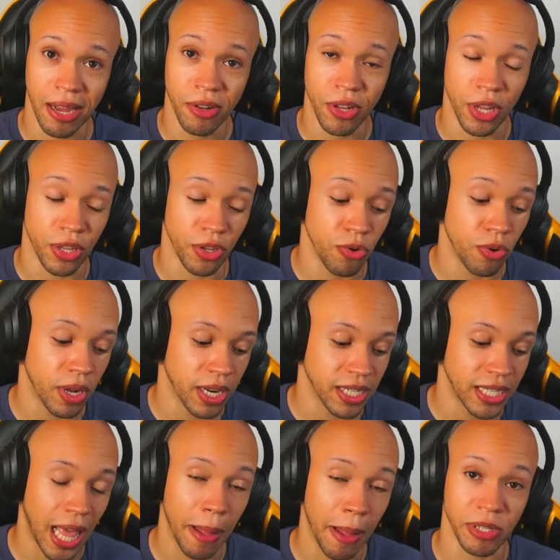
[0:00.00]
and you can
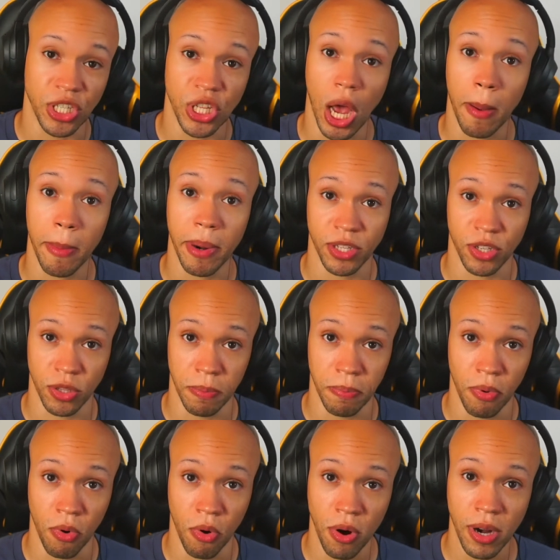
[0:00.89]
establish dominance on the
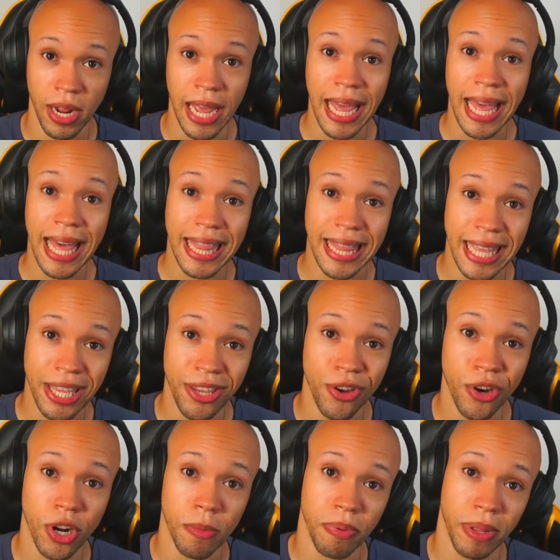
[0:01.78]
board, then
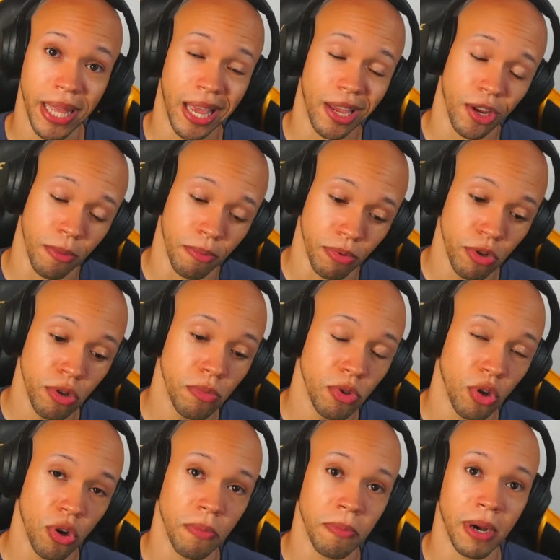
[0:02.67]
you're going to play out your Bloom
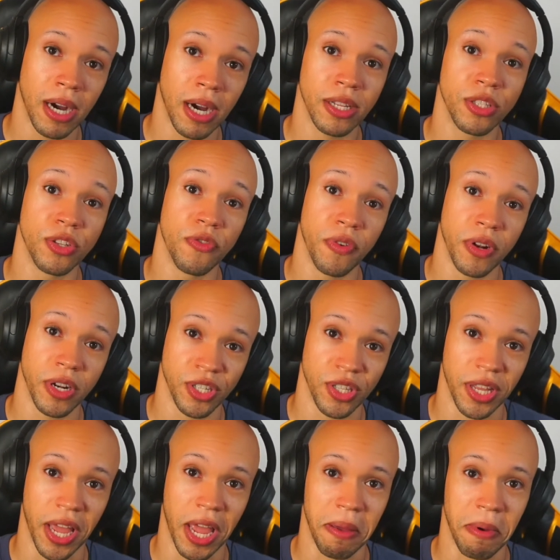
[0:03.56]
Lordmon to finish
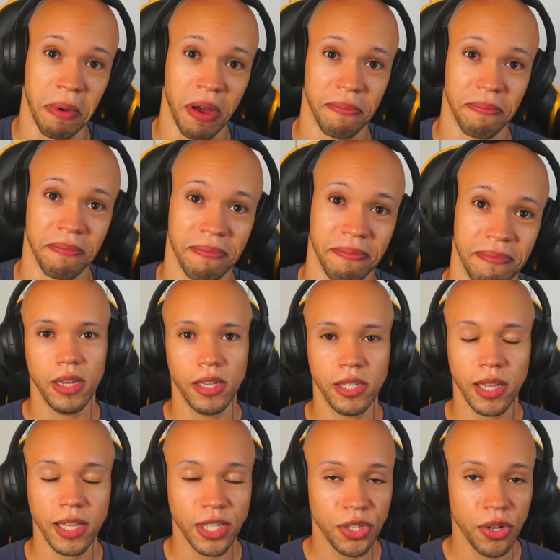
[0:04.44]
the game up.
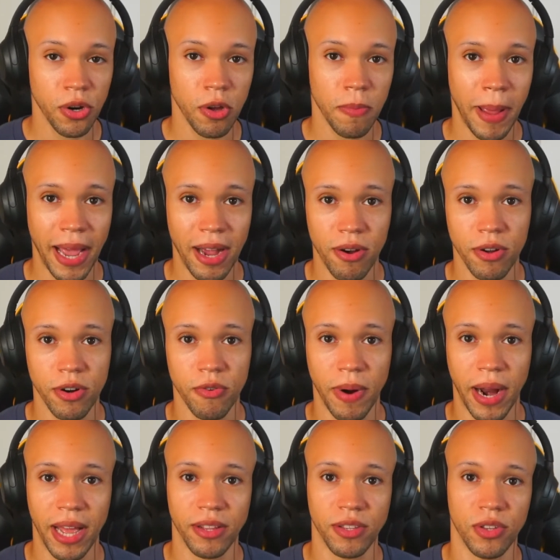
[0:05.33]
So let's circle back on
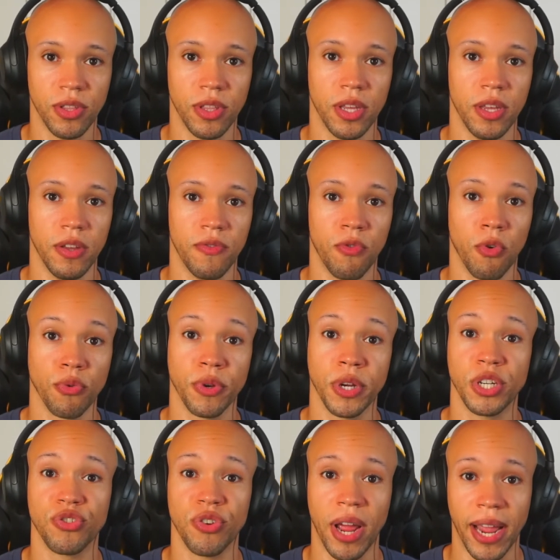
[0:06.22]
around to the 4
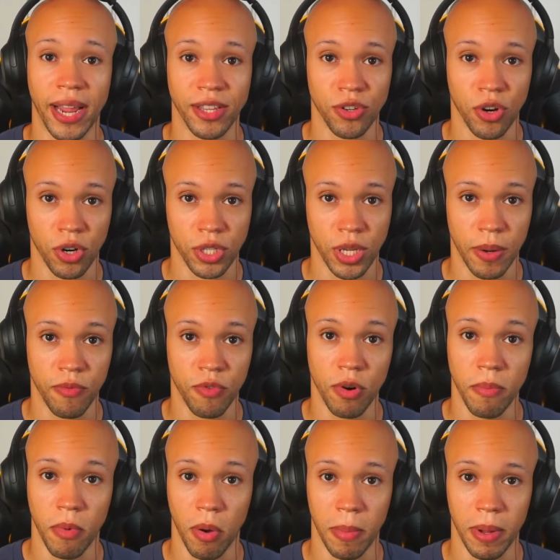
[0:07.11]
Great Dragons archetype for
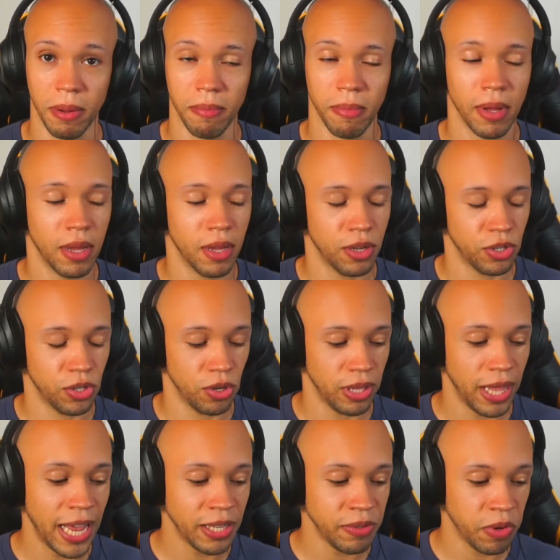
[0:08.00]
a moment. So
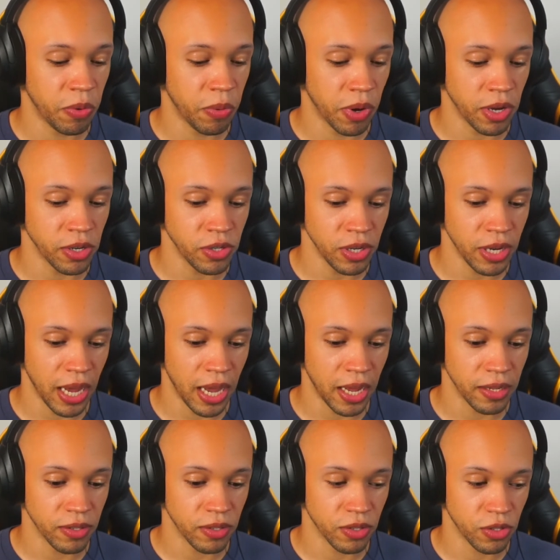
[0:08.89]
last week we also
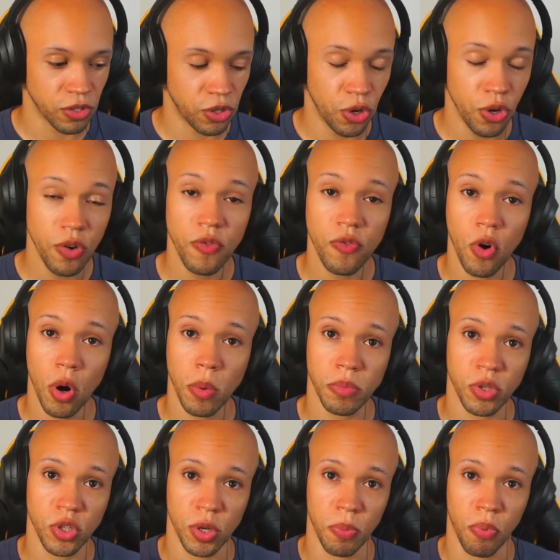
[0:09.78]
got 2
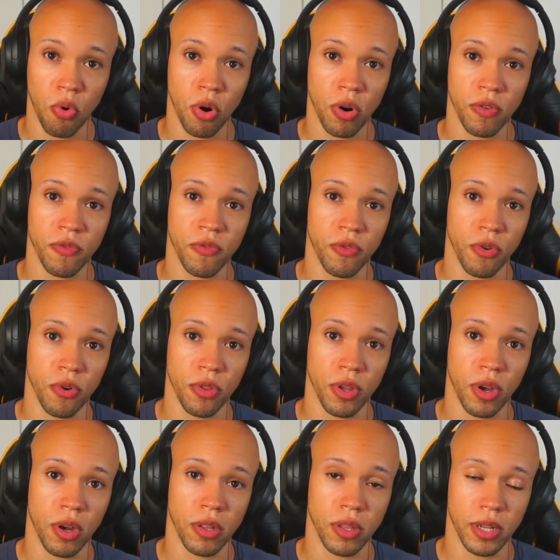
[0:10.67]
forms of support for
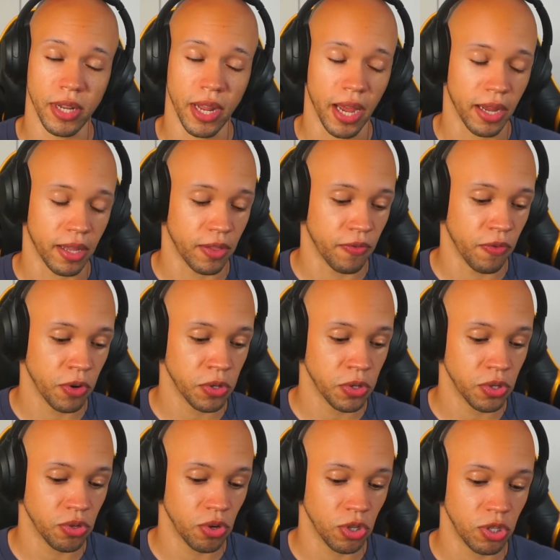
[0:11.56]
the deck. The first
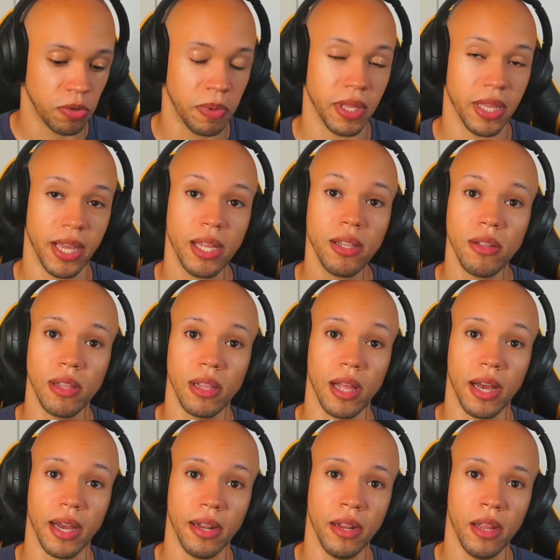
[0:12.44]
one is going to be the yellow
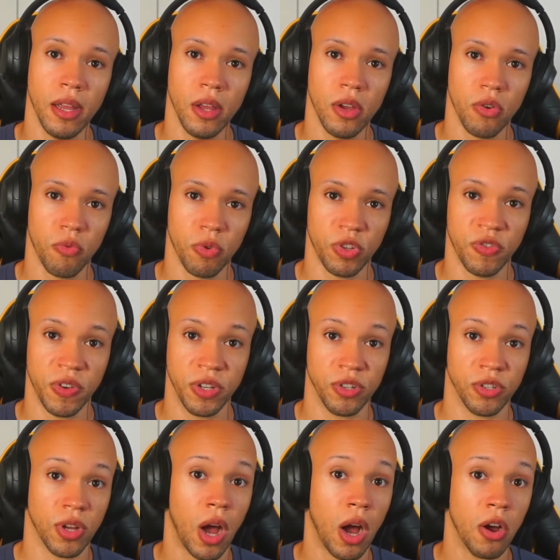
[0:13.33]
line, which
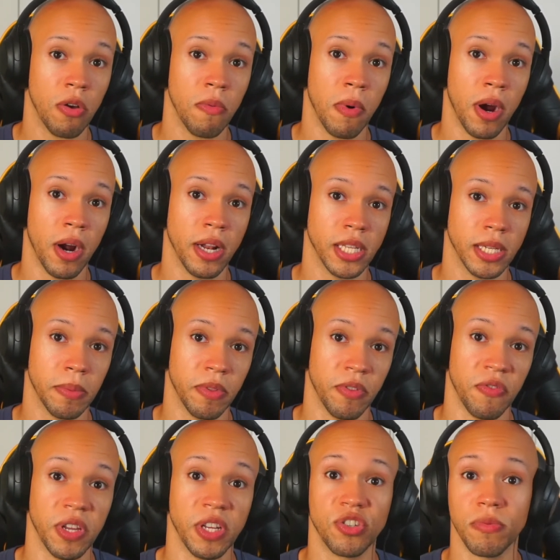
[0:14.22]
features Agumon and some
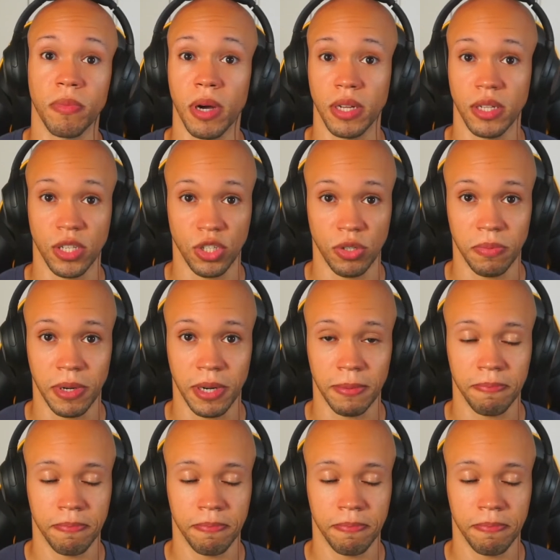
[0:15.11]
of the Vidramon Digimon.